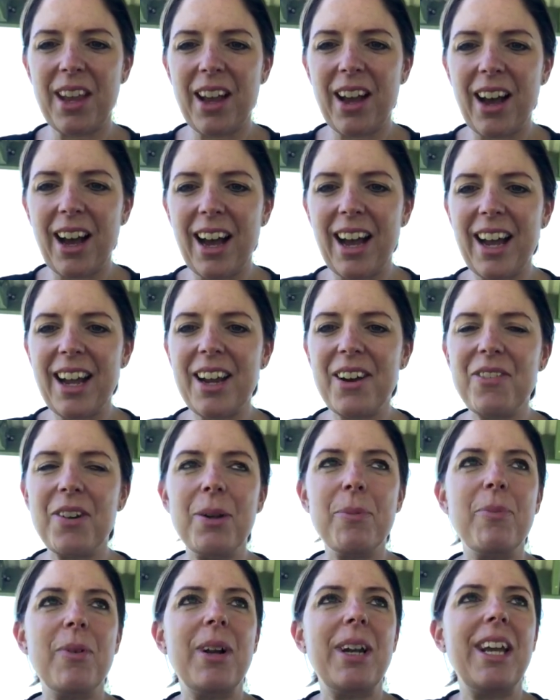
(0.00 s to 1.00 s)
Hi
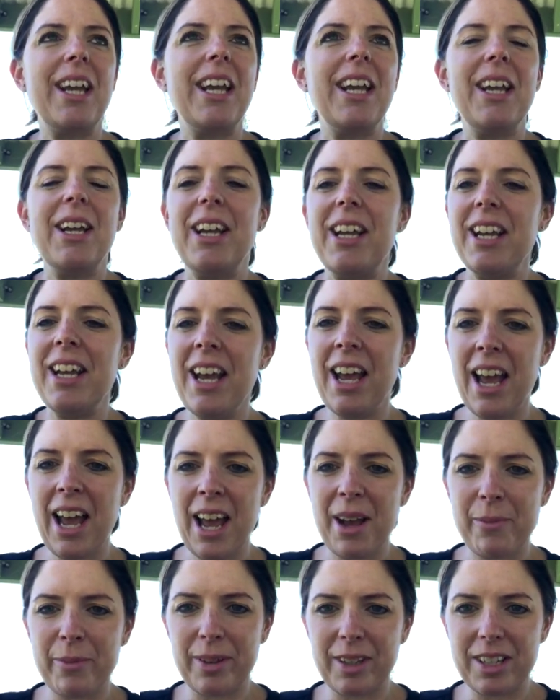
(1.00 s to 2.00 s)
everybody,
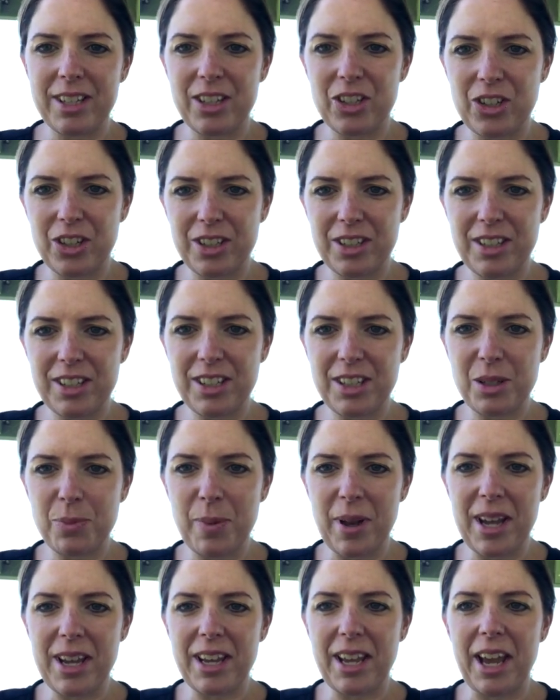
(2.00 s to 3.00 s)
Melissa Johnson
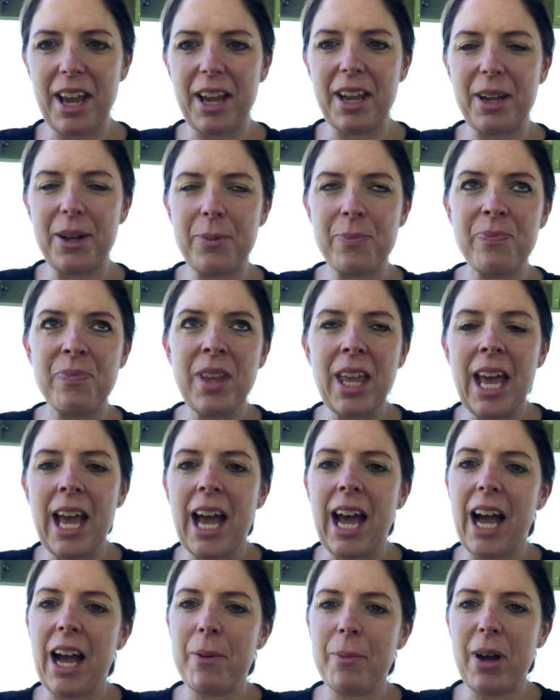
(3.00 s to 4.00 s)
speaking.
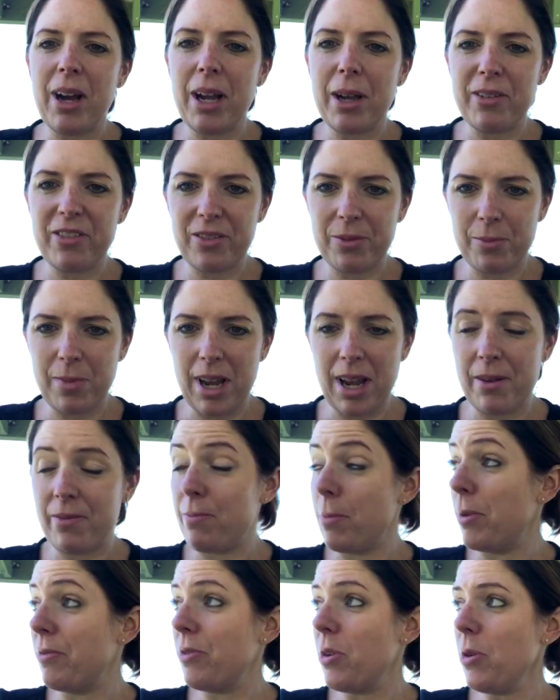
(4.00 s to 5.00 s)
I
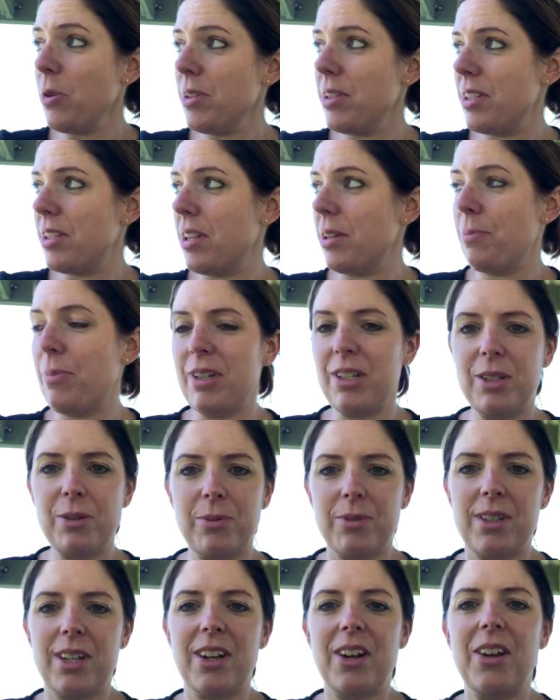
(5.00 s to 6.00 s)
am of course the
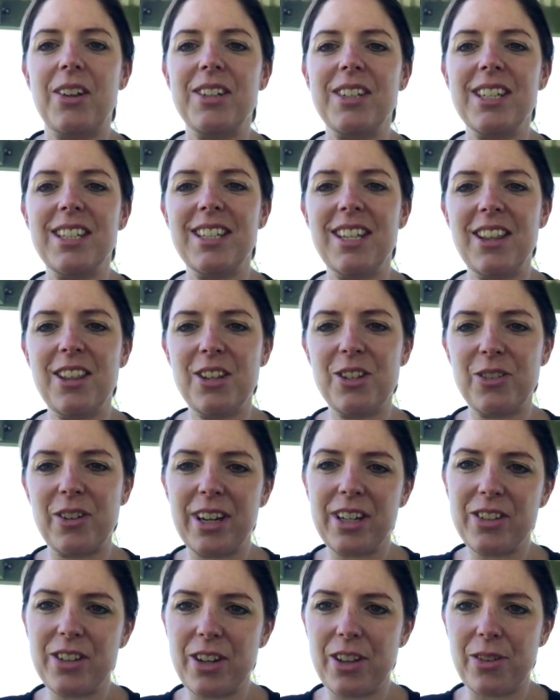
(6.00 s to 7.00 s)
principal psychologist and the
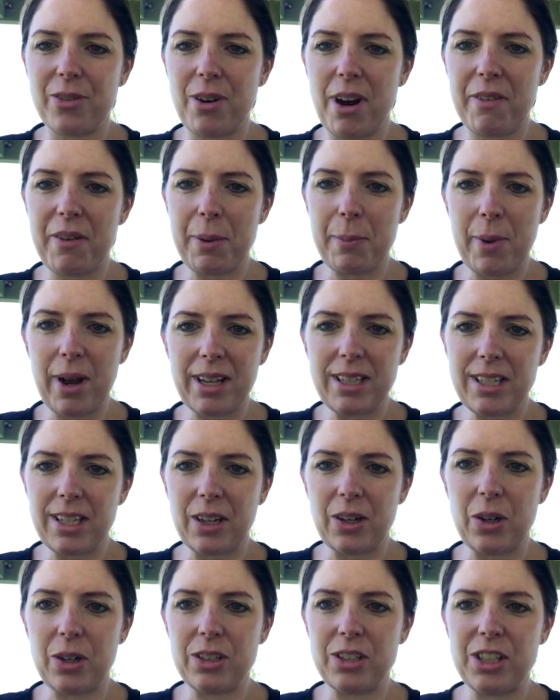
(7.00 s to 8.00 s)
director at Thriving Mind
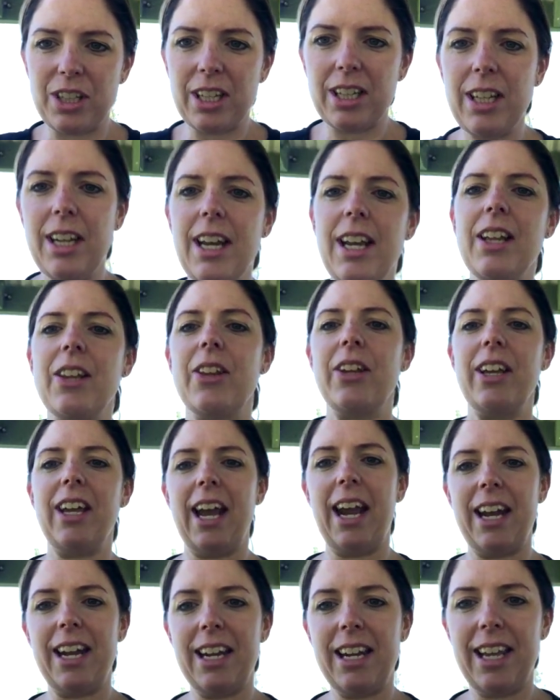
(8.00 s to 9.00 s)
Psychology Clinic
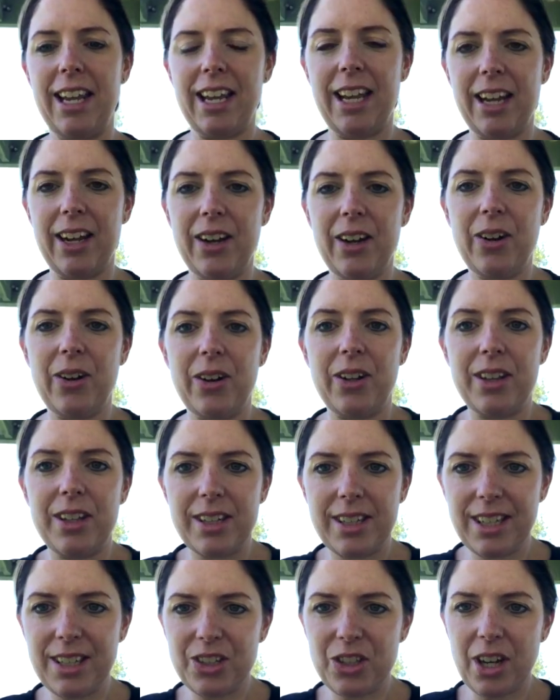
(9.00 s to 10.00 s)
located here on the
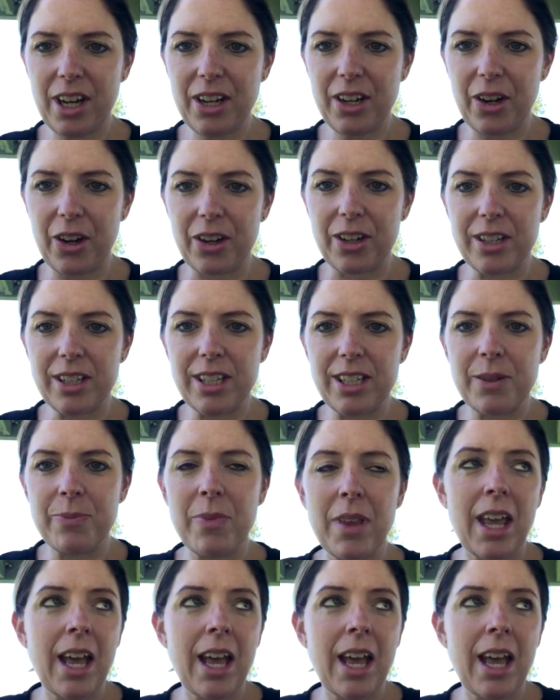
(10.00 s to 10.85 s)
Sunshine Coast.